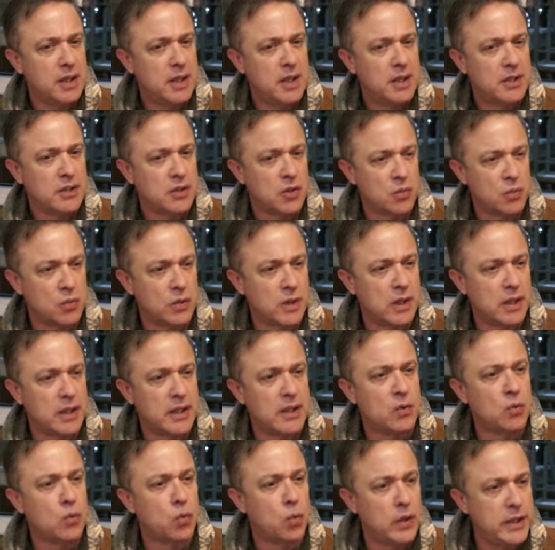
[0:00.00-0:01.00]
to
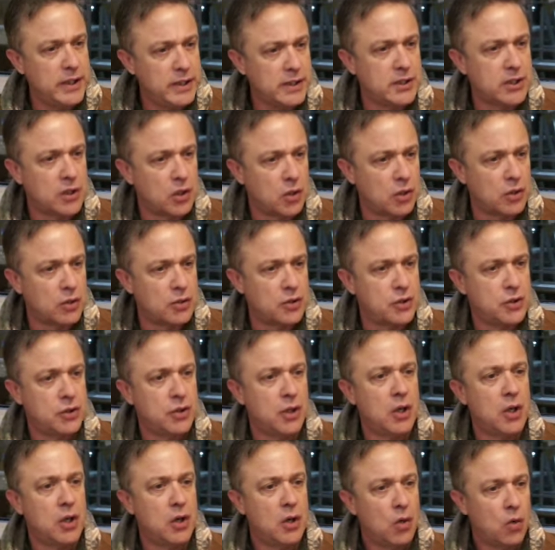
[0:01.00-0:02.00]
really research
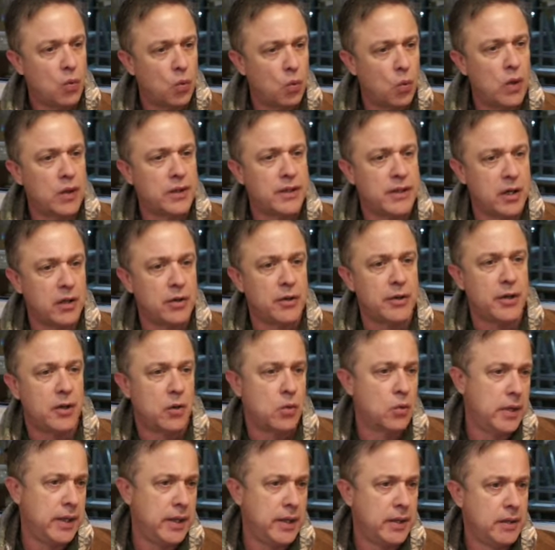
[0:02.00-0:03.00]
what they're
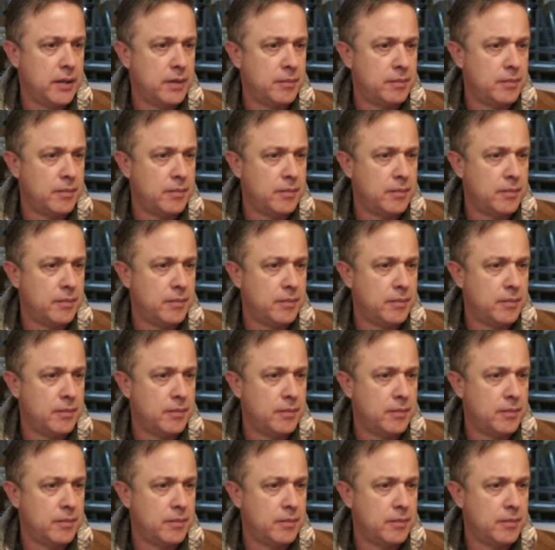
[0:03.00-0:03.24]
doing.